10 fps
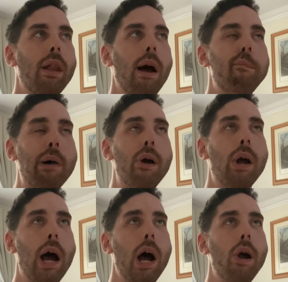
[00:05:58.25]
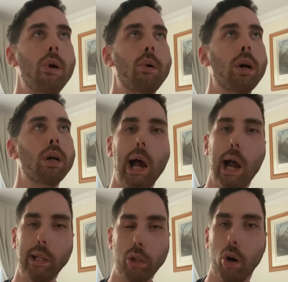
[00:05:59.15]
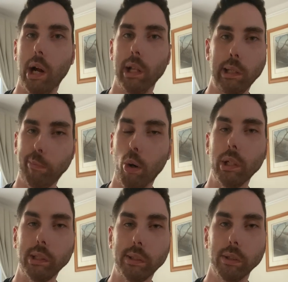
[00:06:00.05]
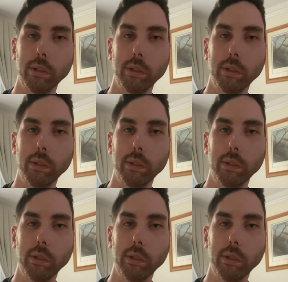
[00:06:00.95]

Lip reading: about how I thought I liked boys.